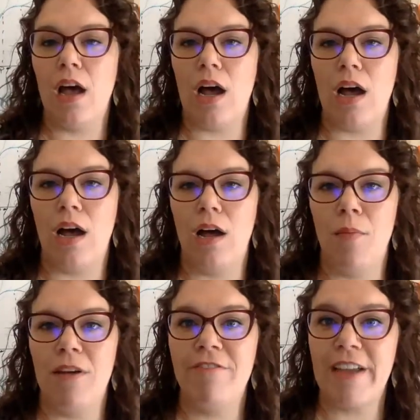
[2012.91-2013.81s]

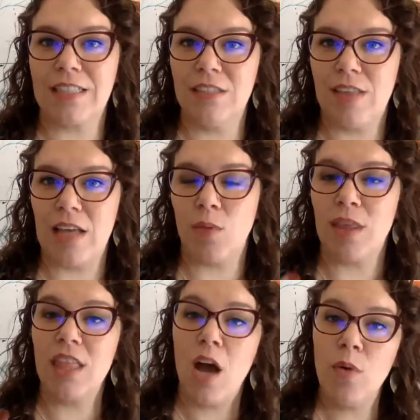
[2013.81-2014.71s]
um, effects of that that we
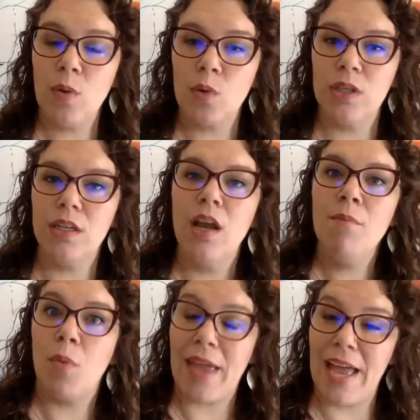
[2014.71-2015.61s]
thought we would,
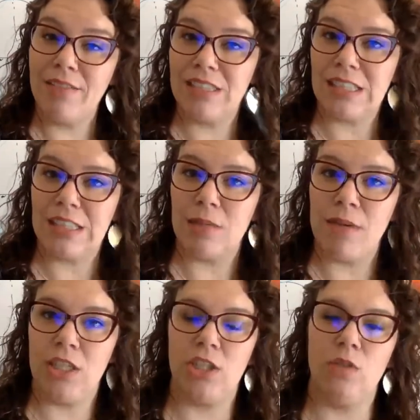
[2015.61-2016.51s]
but we have seen some
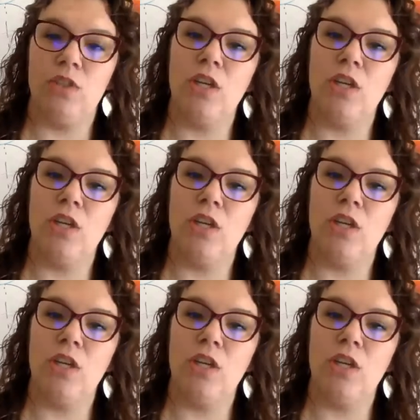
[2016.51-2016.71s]
issues.